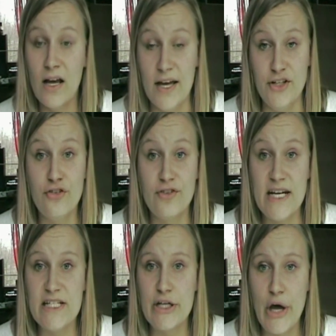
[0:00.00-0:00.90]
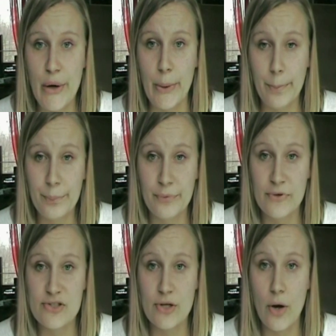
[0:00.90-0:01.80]
and you're ready to go.
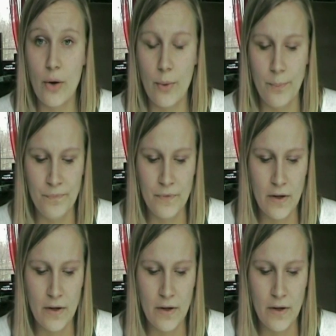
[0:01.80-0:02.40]
So